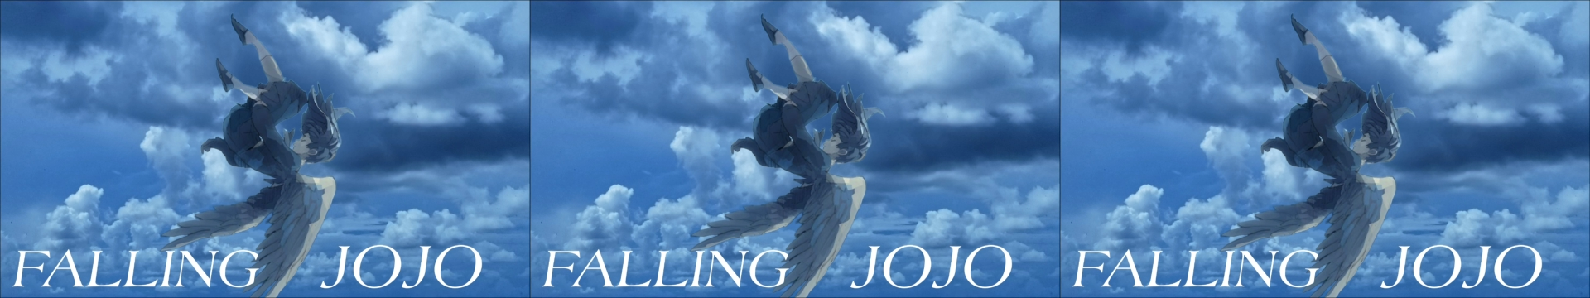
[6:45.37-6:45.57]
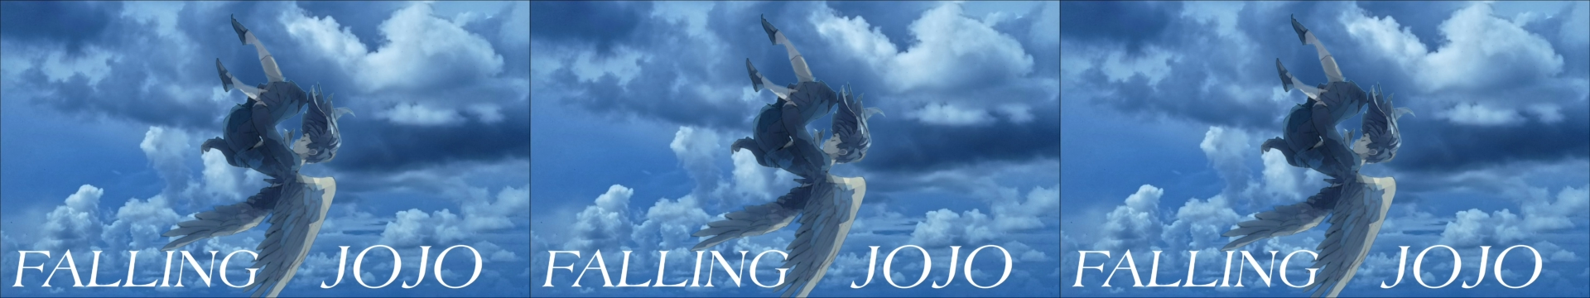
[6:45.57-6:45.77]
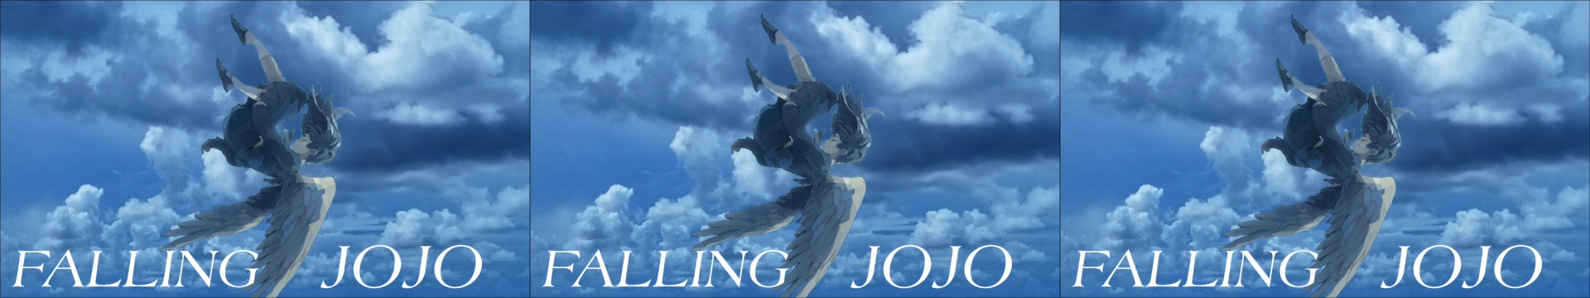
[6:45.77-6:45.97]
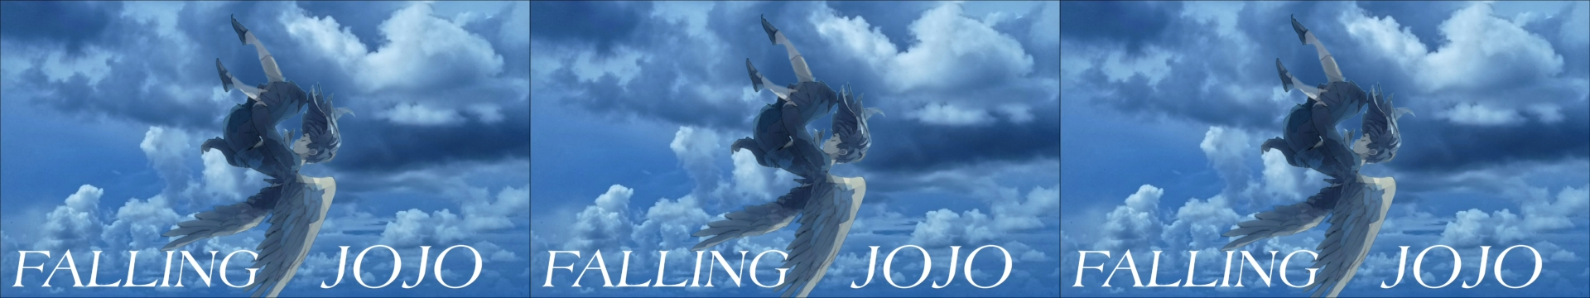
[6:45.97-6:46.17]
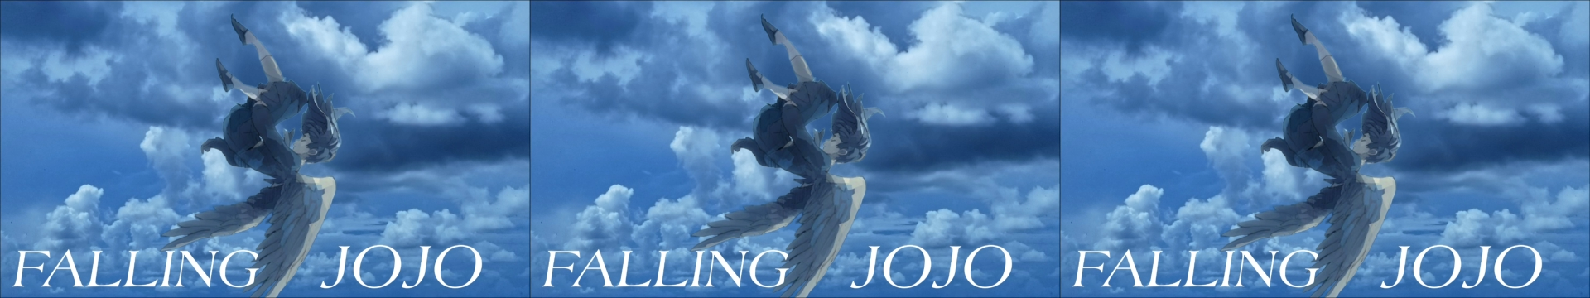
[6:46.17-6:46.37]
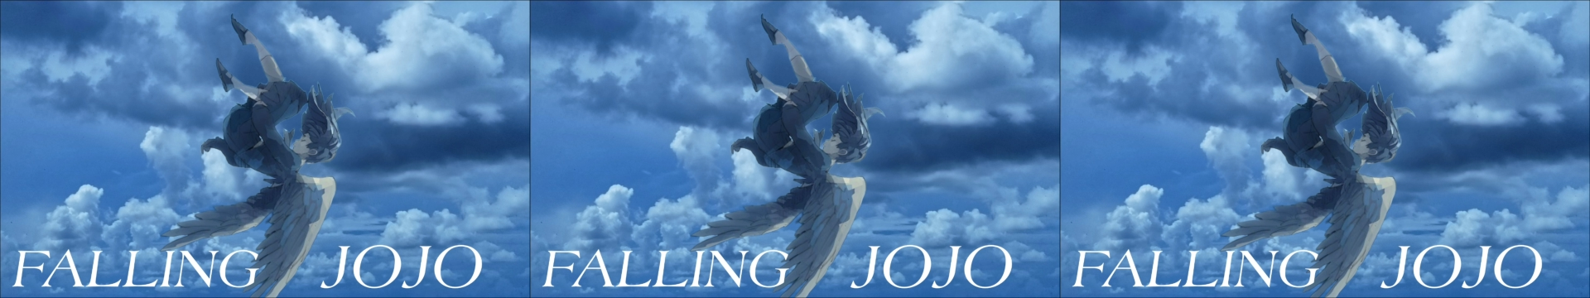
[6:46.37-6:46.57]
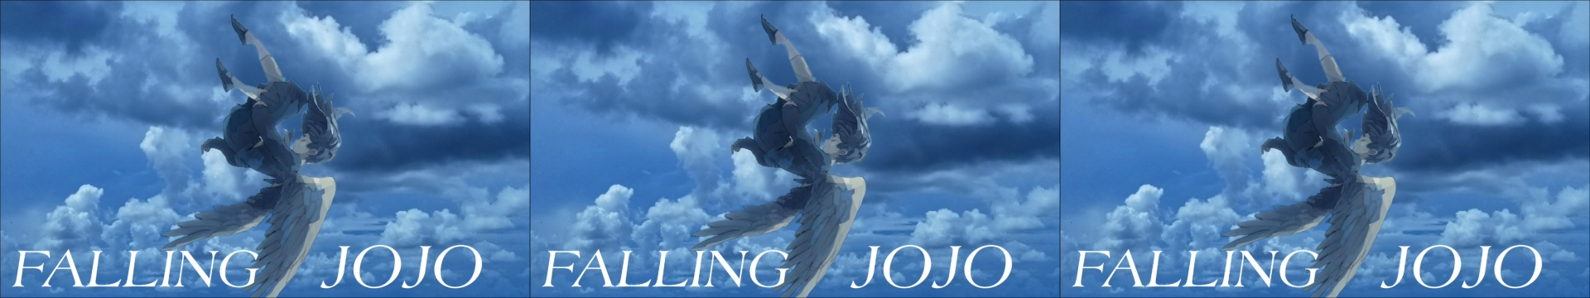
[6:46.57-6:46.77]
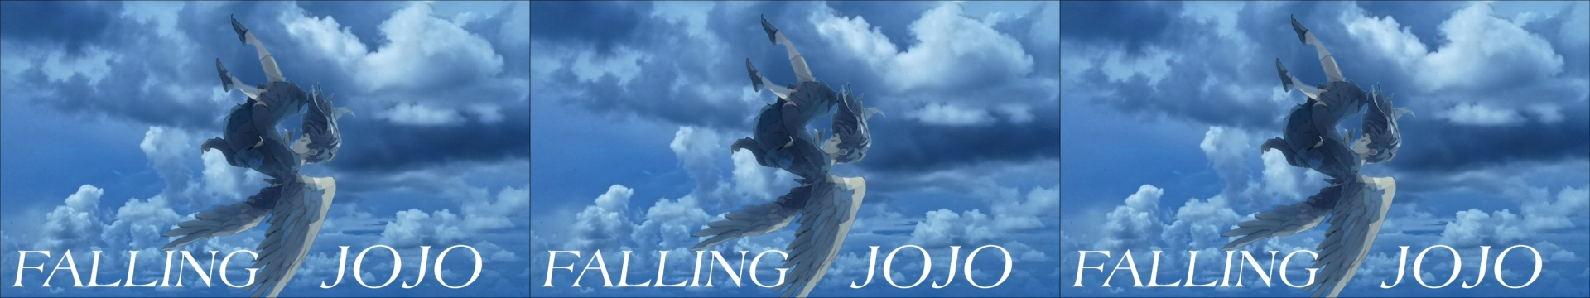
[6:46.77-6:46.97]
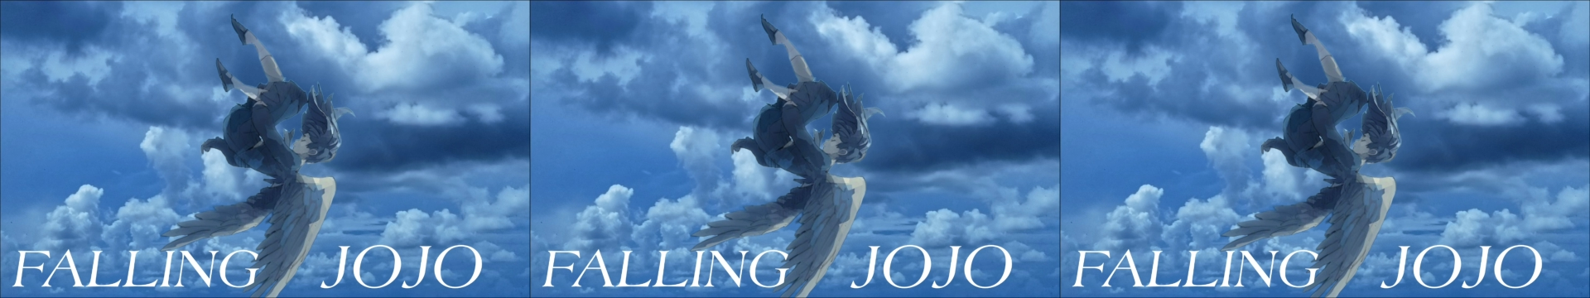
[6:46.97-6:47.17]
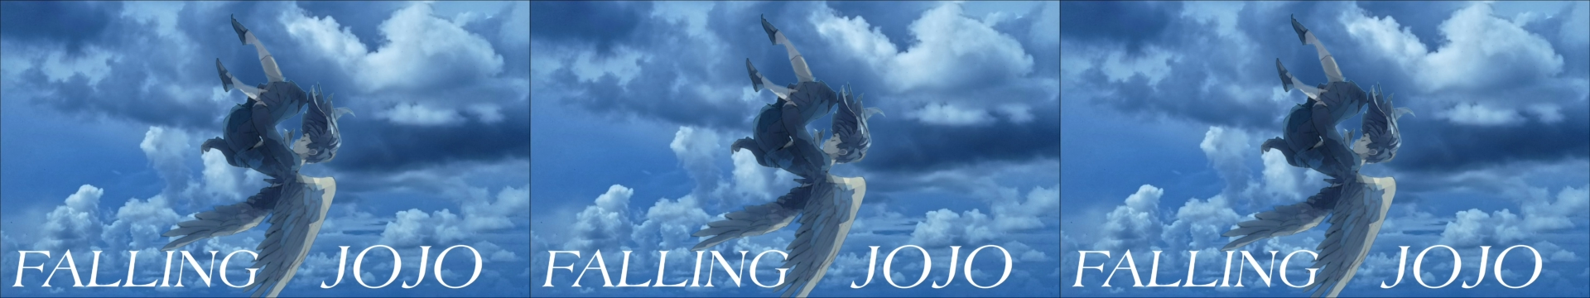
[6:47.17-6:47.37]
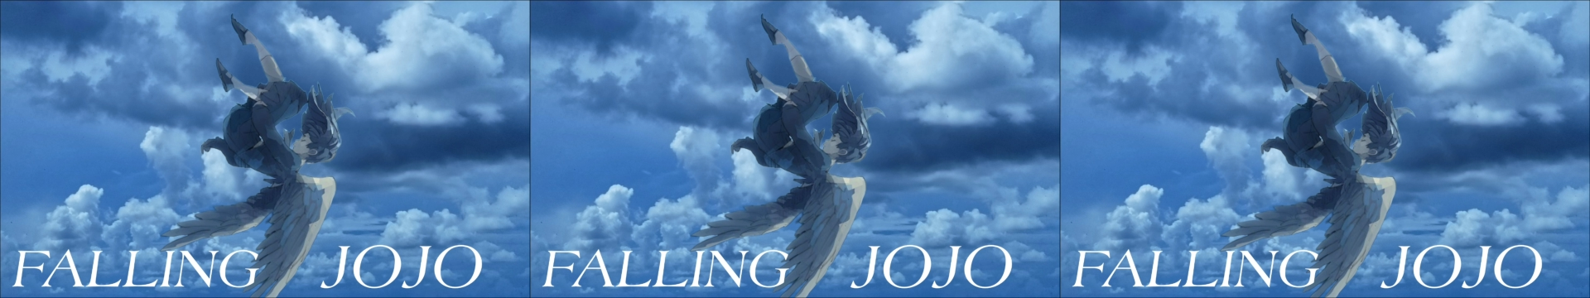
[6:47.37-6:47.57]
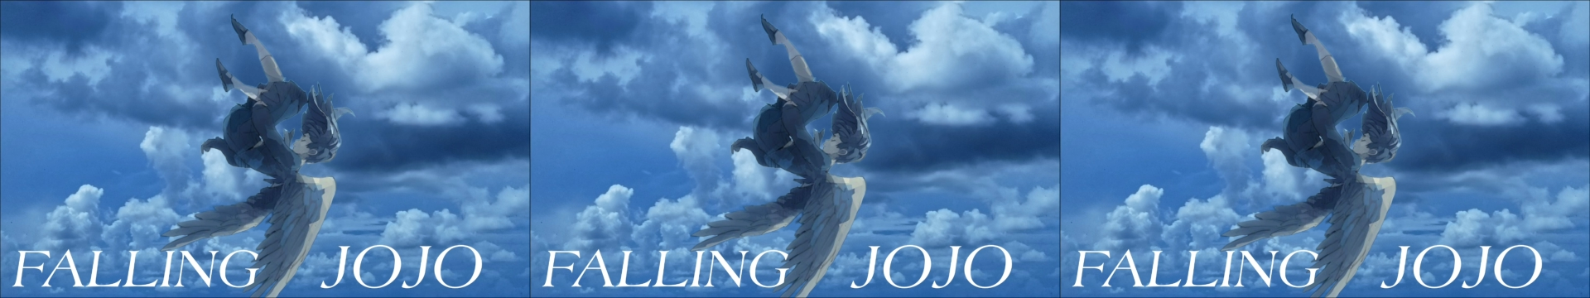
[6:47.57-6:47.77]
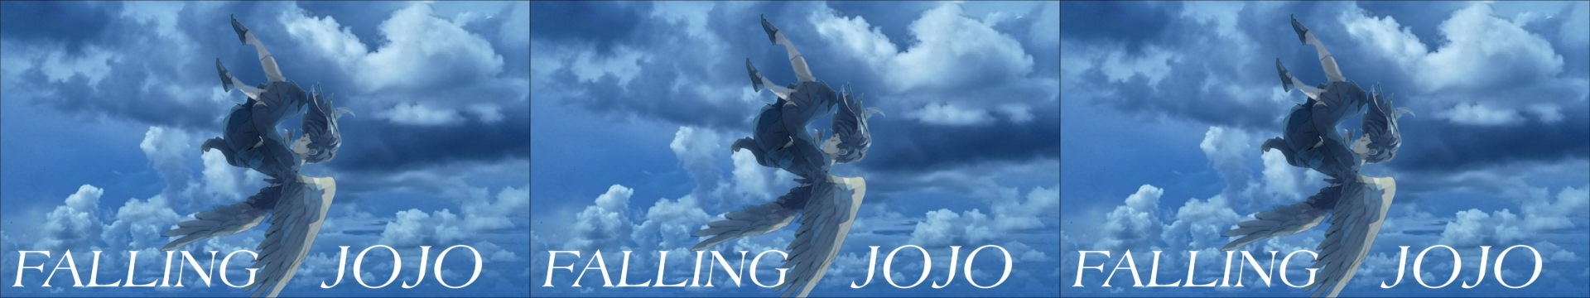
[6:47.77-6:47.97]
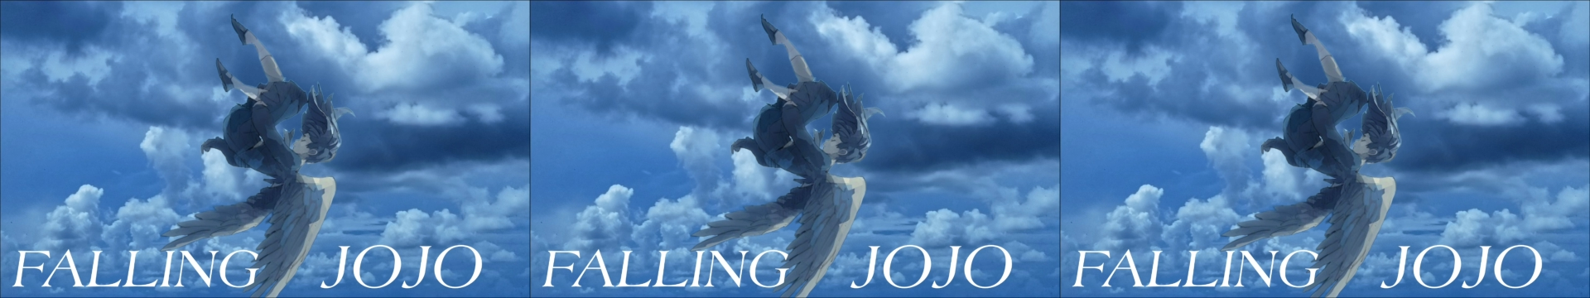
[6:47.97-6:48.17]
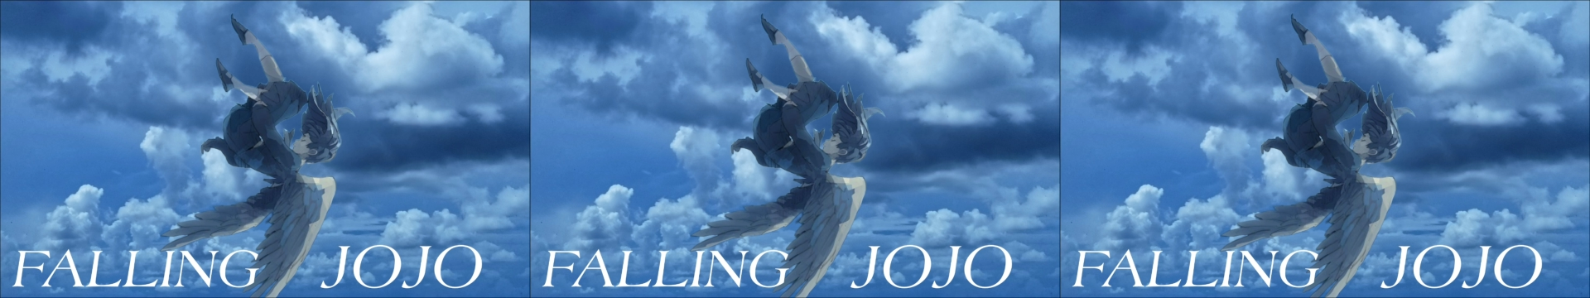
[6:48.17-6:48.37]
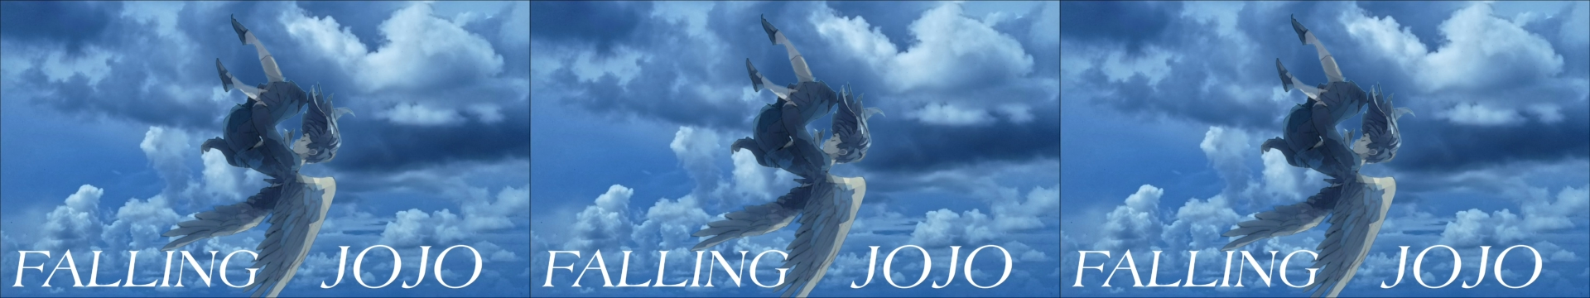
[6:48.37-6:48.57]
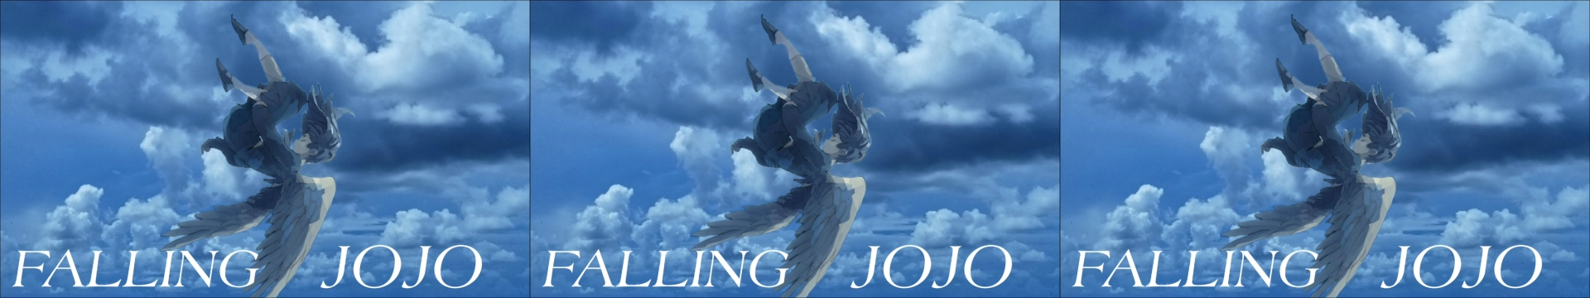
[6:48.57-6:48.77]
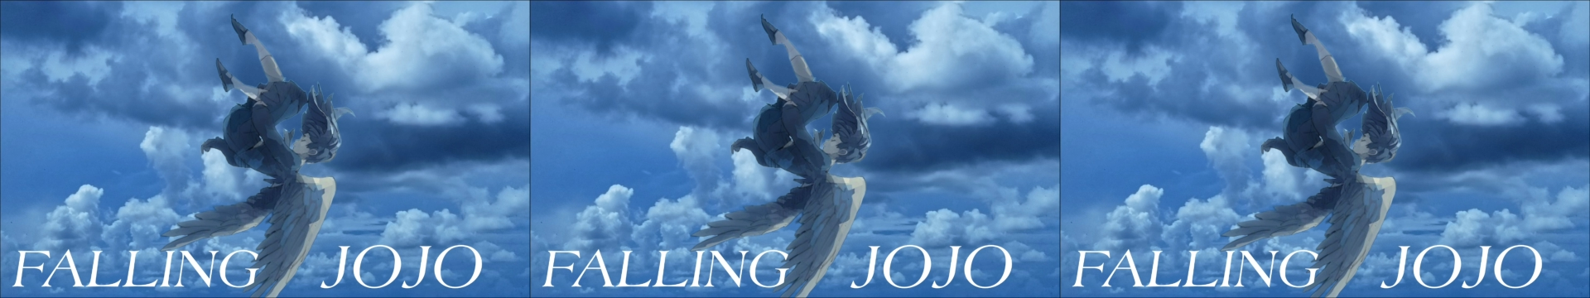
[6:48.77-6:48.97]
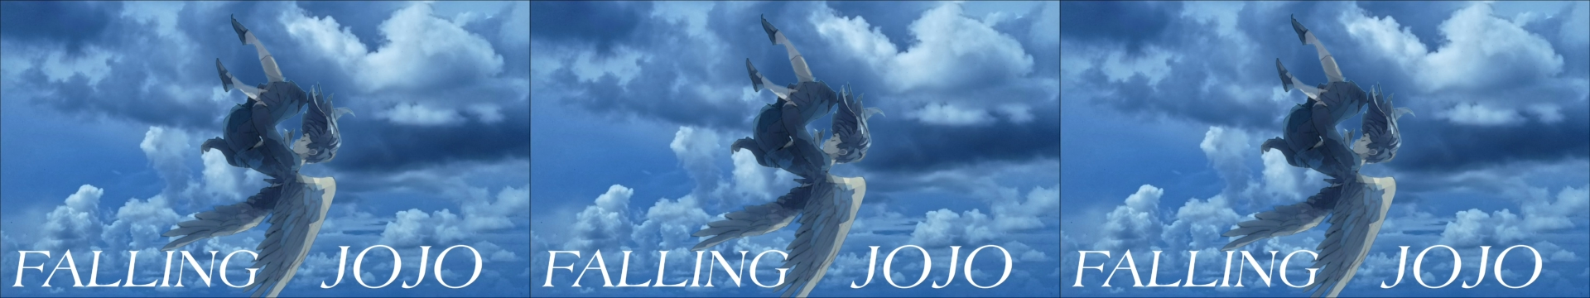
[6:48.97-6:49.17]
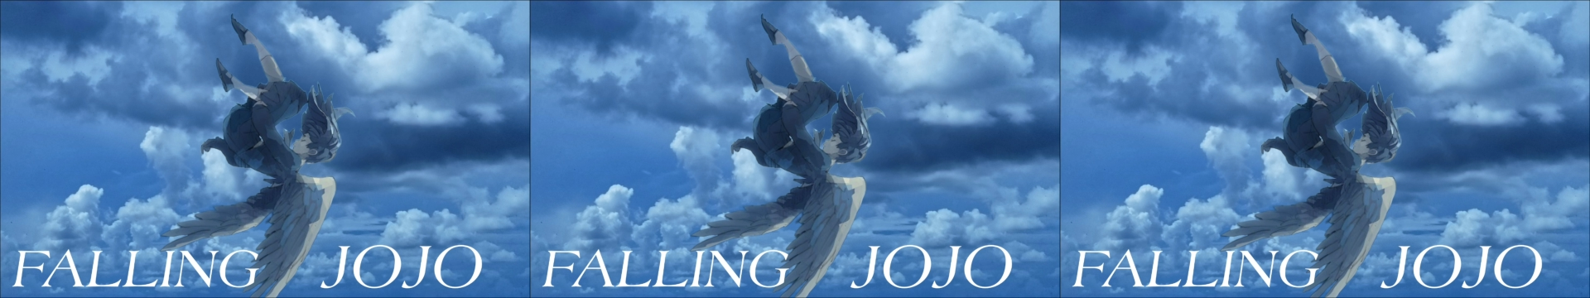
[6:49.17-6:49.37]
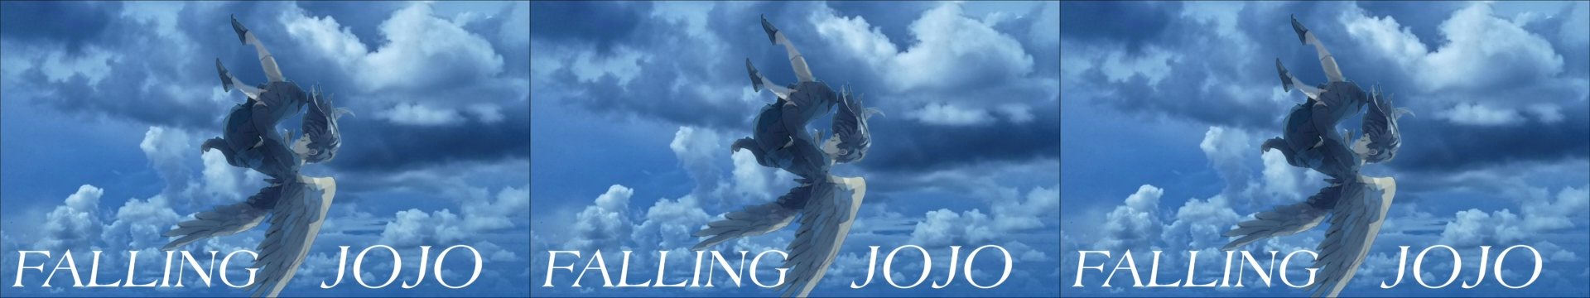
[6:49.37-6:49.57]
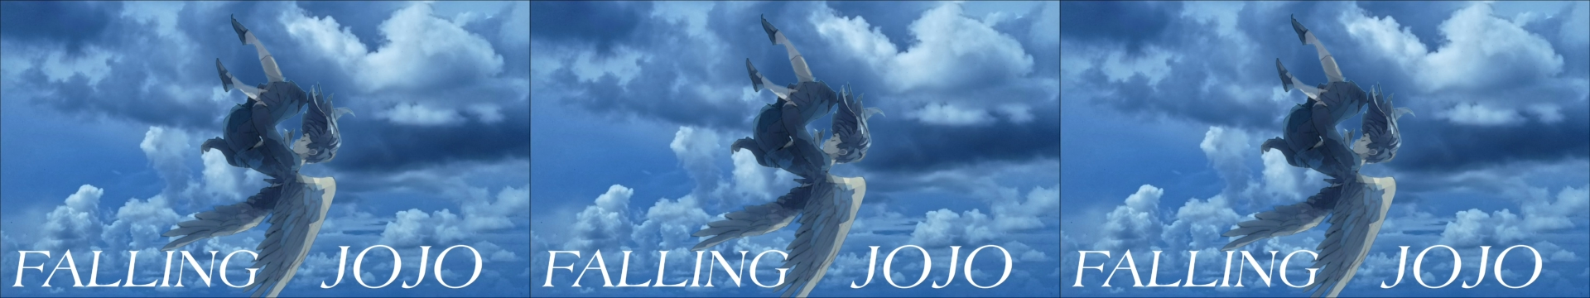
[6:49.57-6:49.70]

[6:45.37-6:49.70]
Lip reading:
No face is visible, so there are no lips to read.